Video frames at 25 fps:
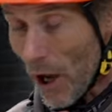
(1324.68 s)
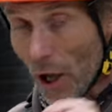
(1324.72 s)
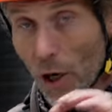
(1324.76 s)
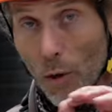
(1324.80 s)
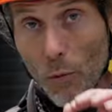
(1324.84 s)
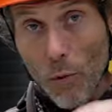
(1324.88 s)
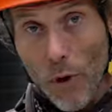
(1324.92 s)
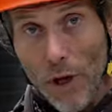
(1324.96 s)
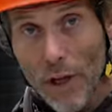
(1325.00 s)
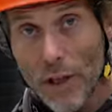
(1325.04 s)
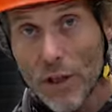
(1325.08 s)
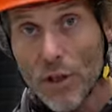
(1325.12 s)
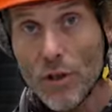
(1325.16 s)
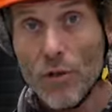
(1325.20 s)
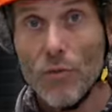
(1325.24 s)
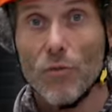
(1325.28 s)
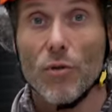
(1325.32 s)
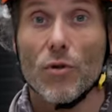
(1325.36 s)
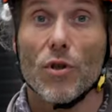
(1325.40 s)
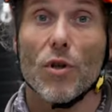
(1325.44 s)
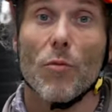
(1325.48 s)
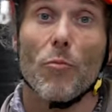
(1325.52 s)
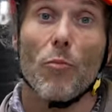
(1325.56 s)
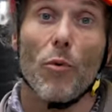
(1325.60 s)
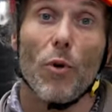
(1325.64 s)
Other ways
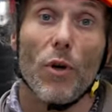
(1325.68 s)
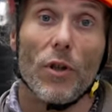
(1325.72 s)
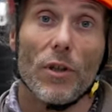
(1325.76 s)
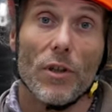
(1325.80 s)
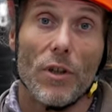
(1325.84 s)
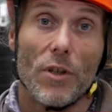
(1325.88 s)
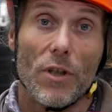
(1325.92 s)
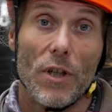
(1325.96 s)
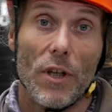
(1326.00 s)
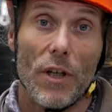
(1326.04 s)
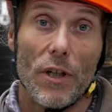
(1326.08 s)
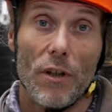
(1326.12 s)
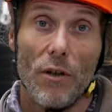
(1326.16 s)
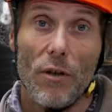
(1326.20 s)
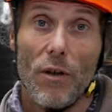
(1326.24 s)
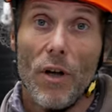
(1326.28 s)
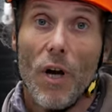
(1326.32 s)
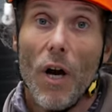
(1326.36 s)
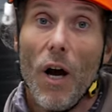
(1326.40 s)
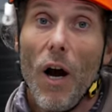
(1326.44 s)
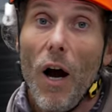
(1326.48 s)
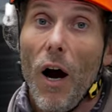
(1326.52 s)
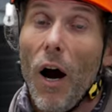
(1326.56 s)
to support the channel